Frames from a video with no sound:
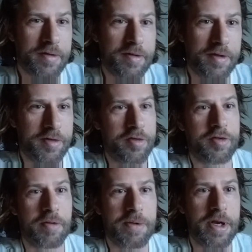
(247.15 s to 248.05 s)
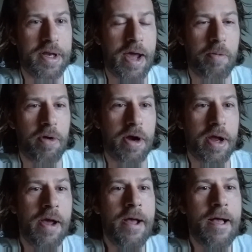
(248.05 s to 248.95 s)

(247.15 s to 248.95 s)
to the distributed network.